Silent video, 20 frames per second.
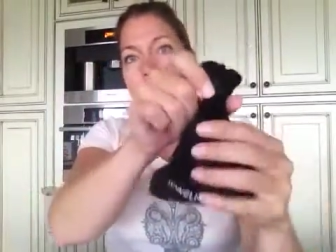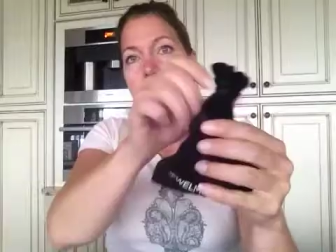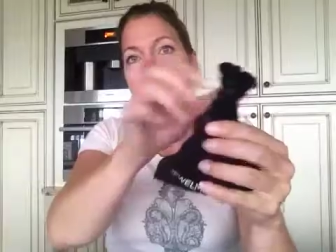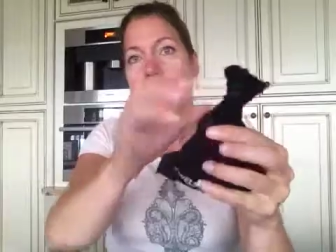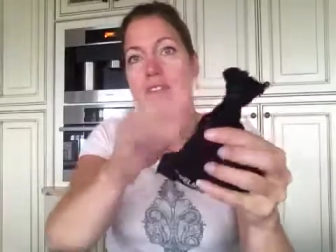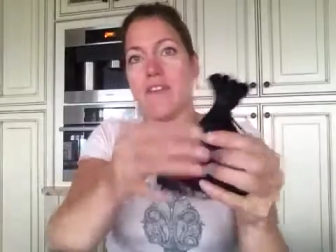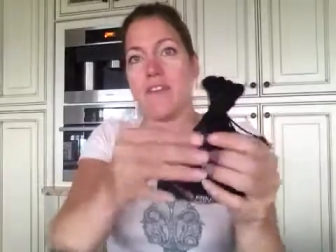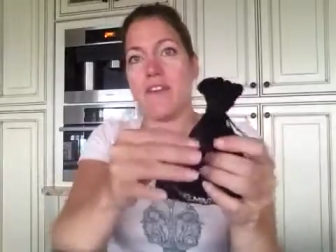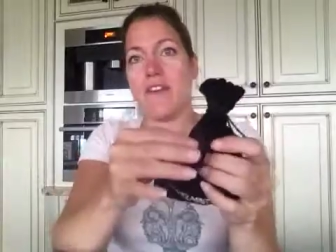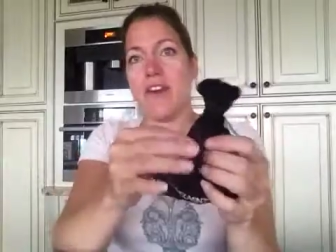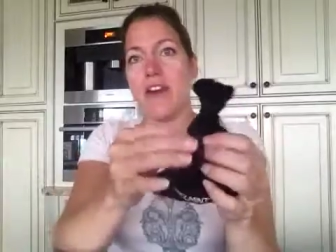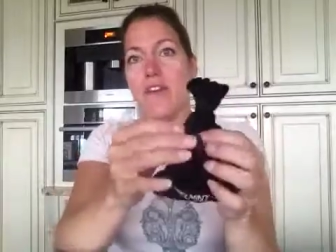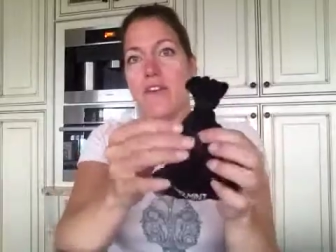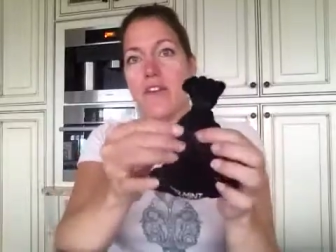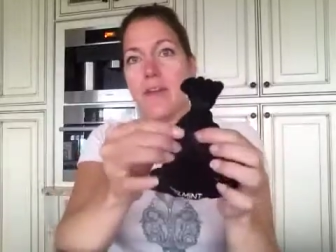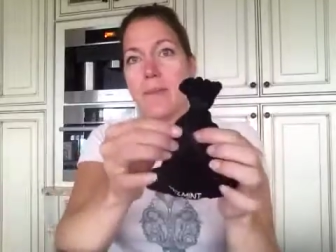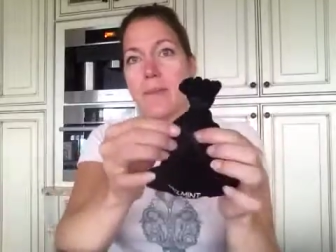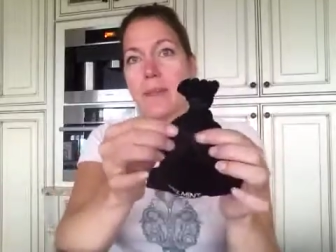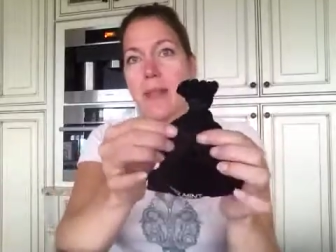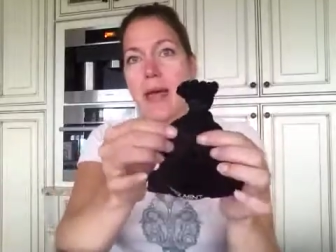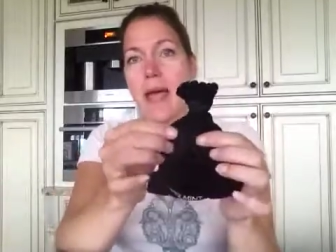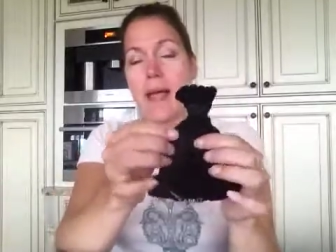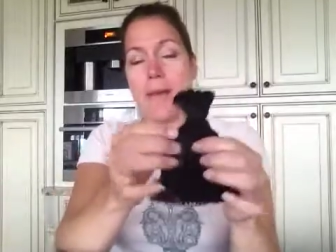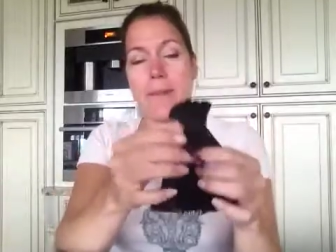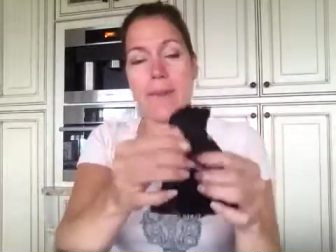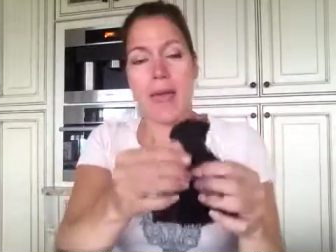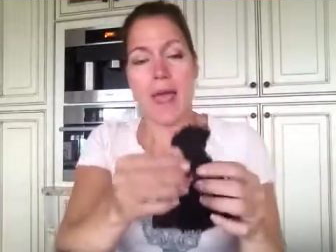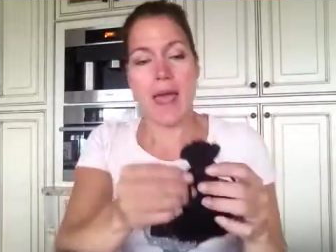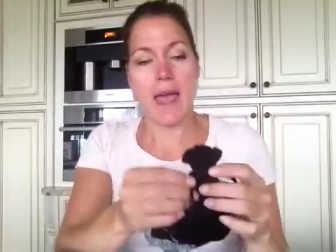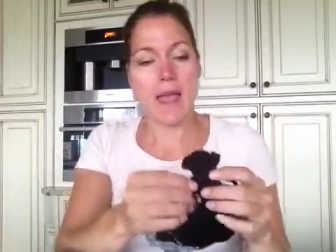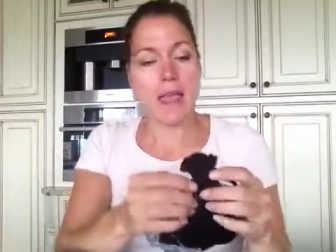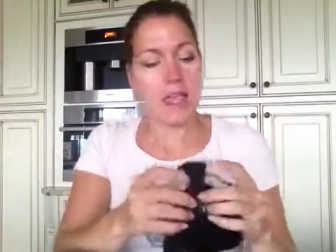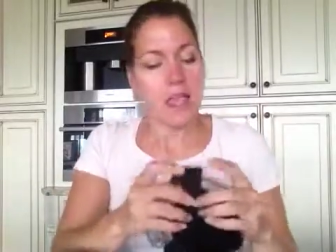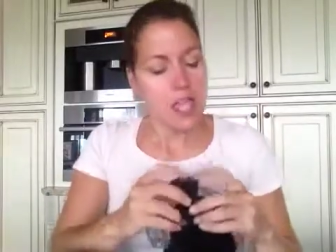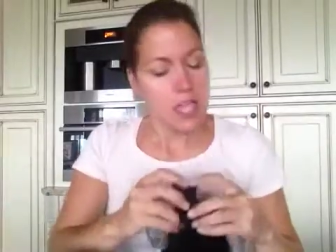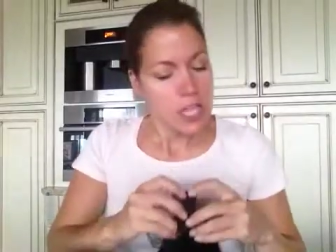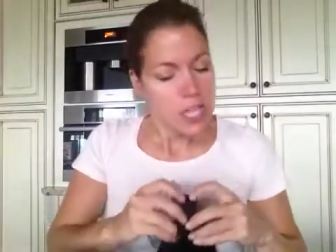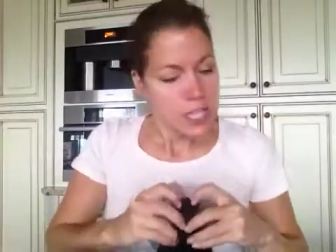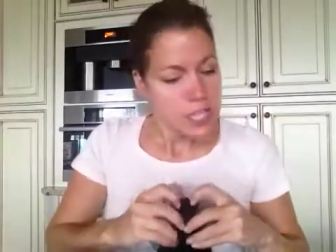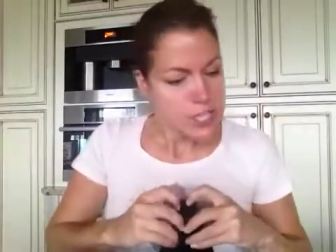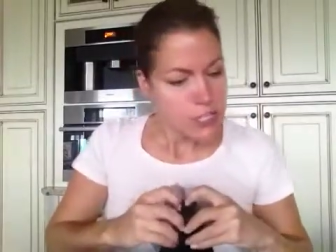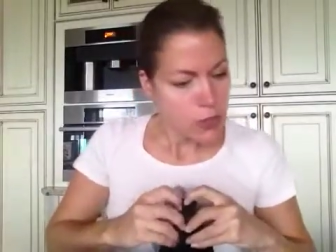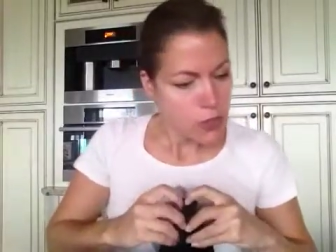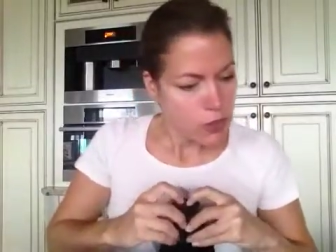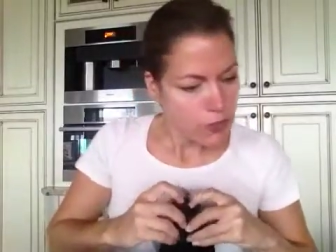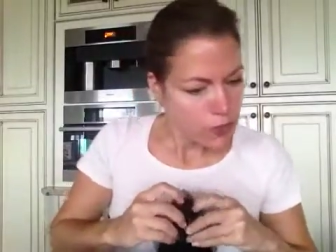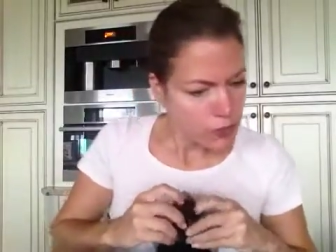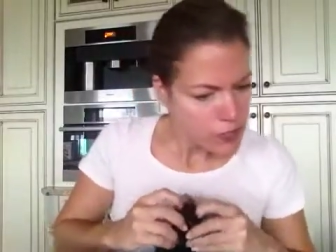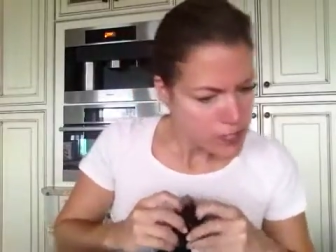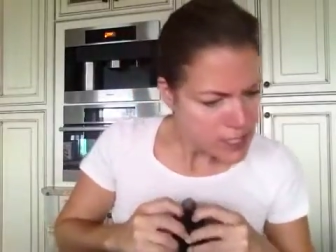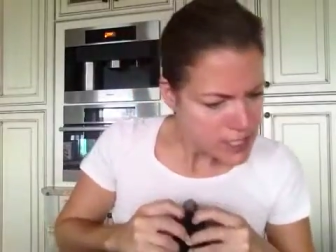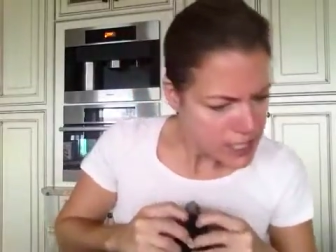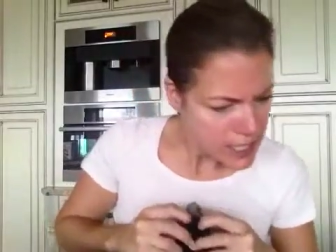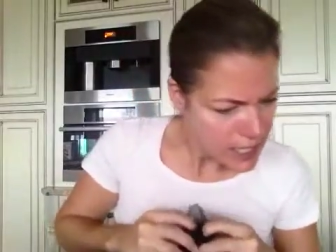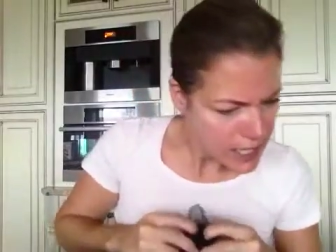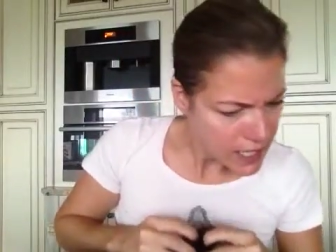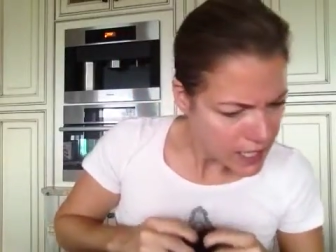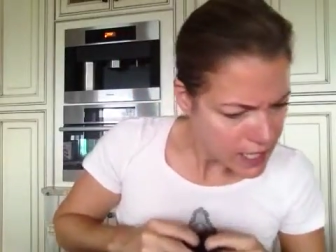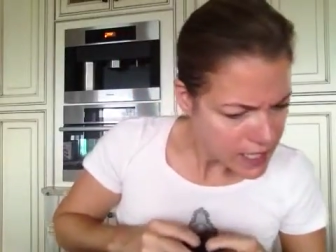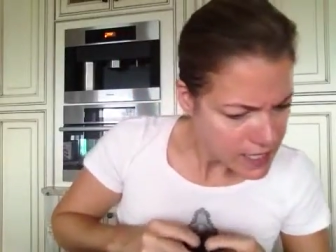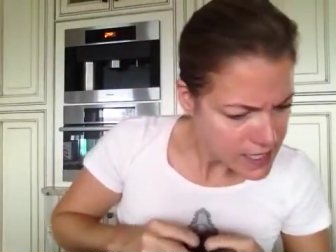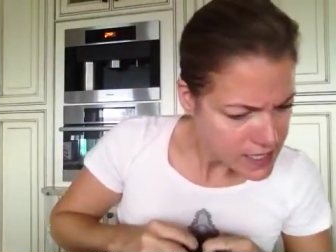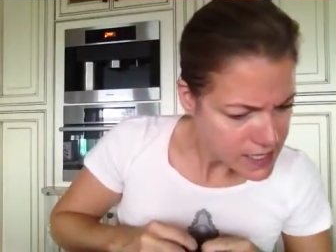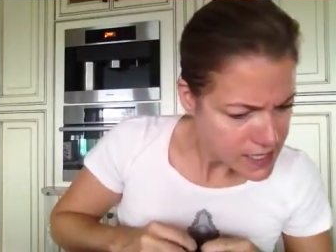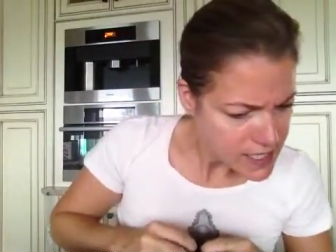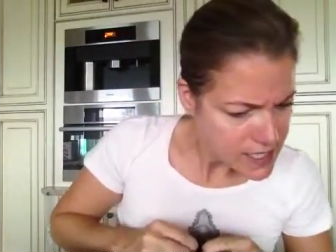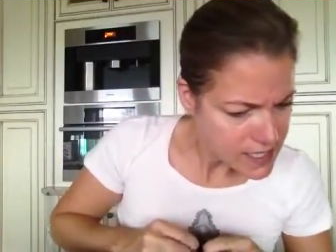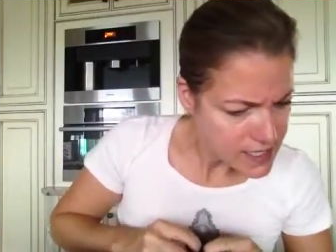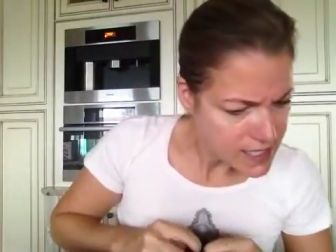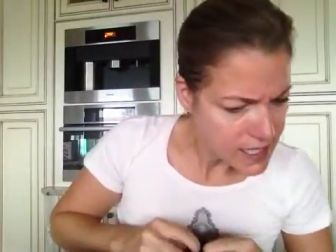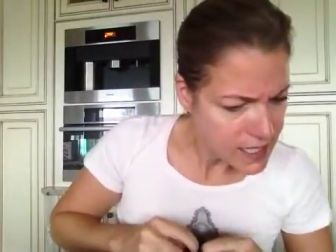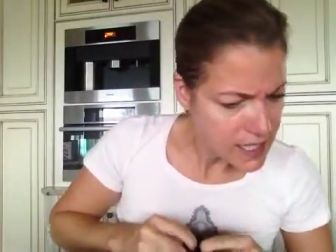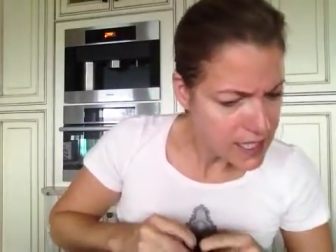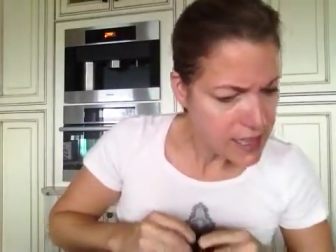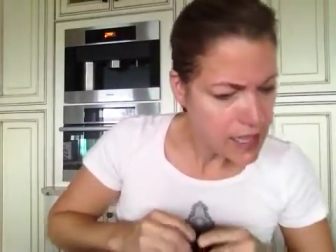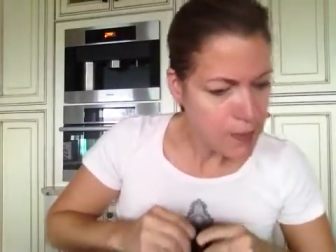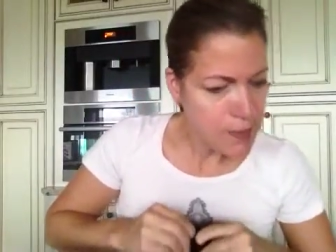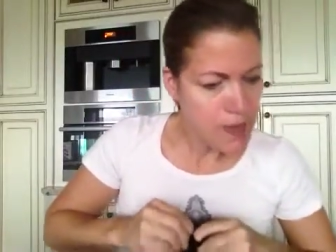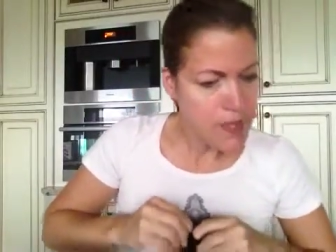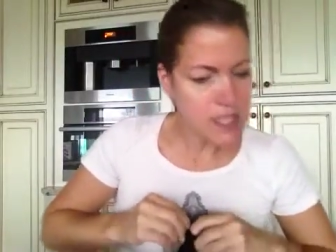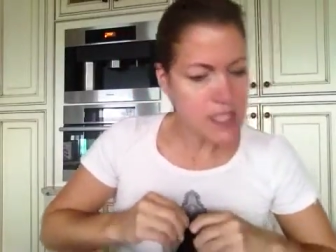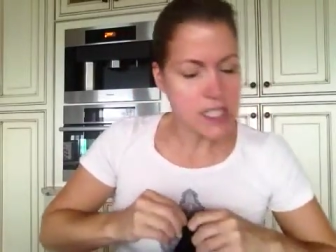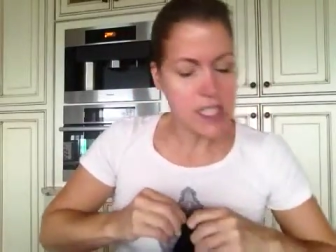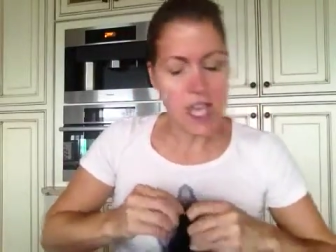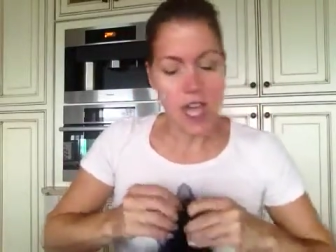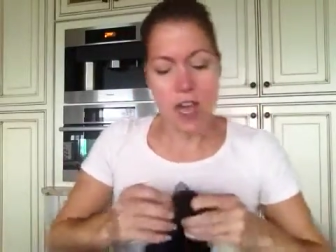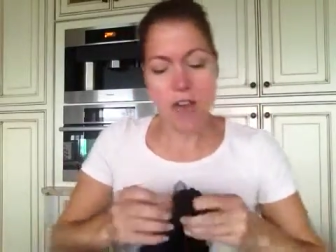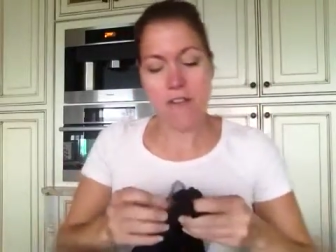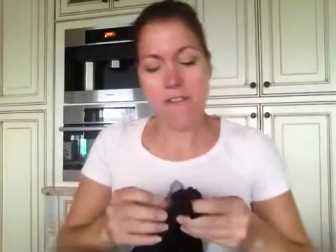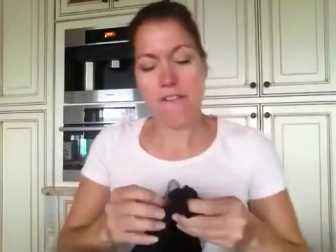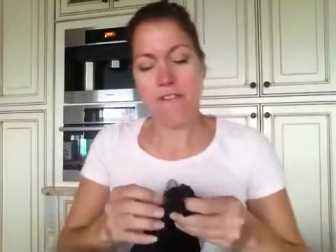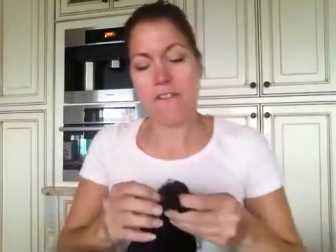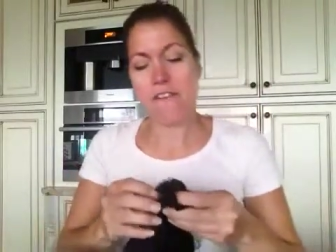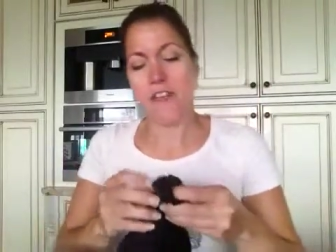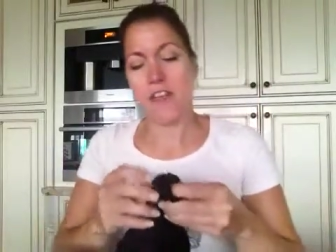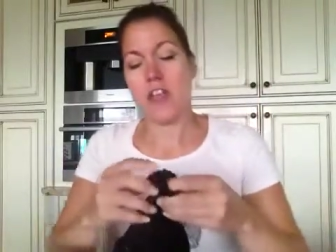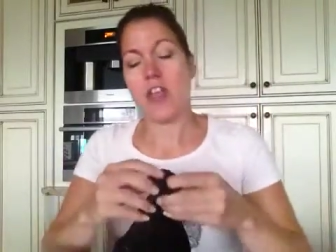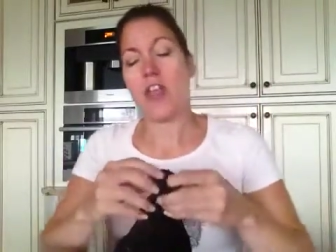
kind of a velvet black bag so the first thing is the city limits cuff,